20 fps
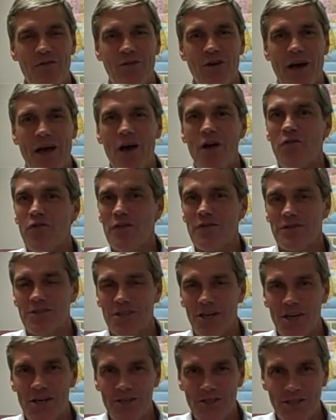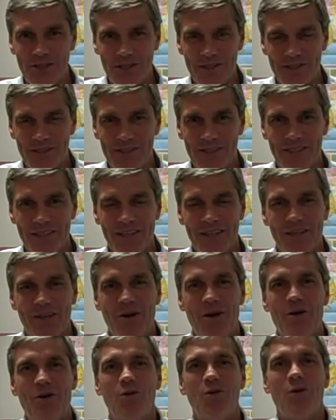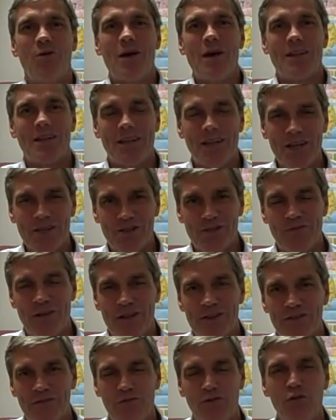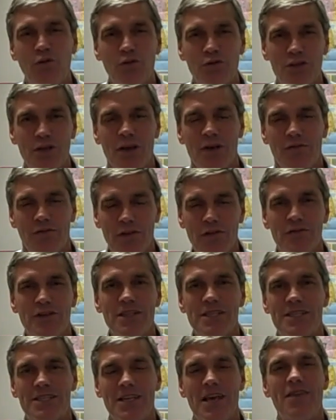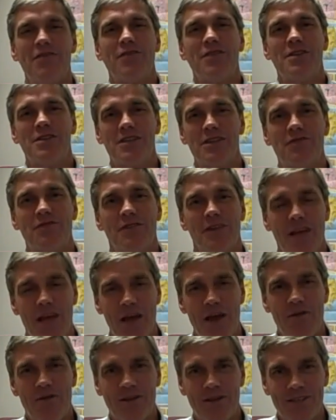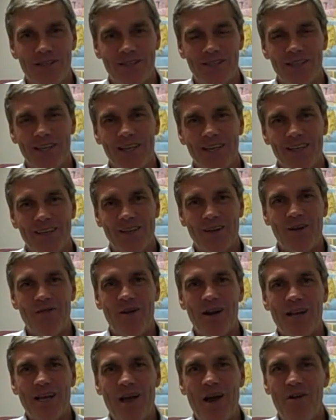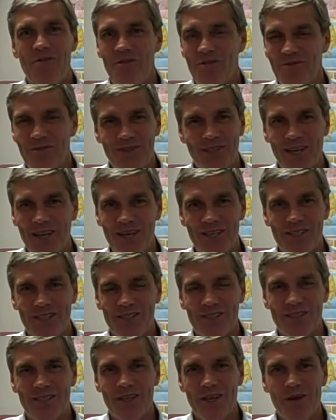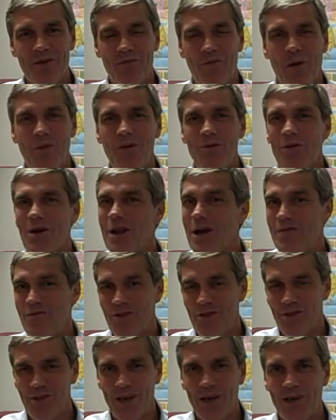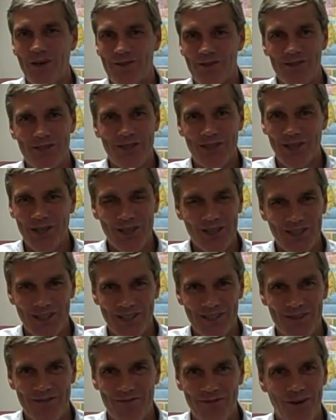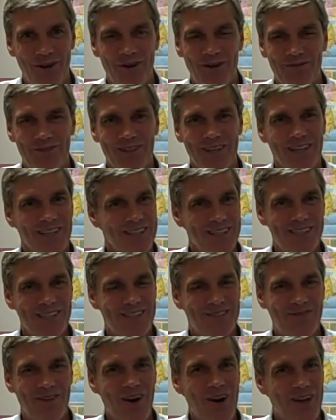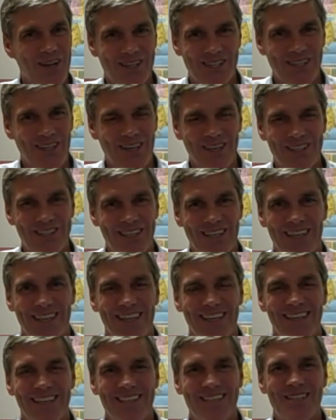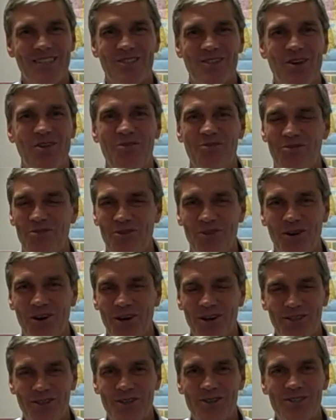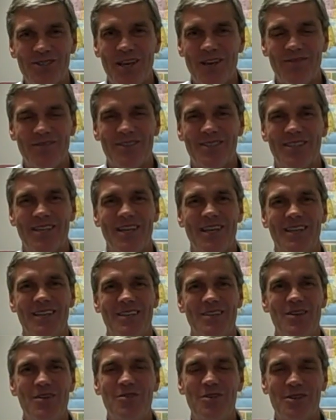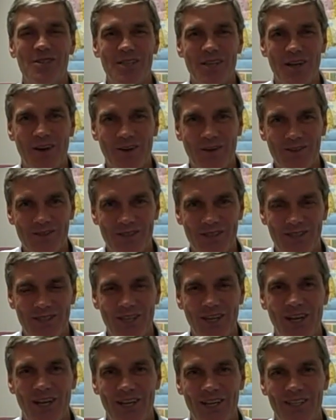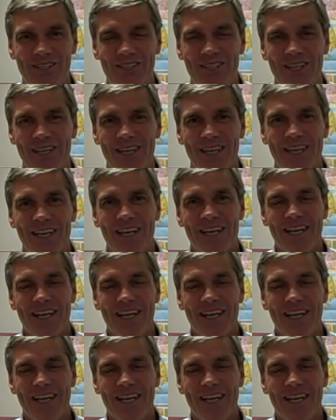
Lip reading: We've got Alpha Invitations going all around the country. In fact, there's 57 different areas that are running Alpha Invitations, probably well over 1,000 churches involved. This is very exciting. This is John 17, the unity across the church.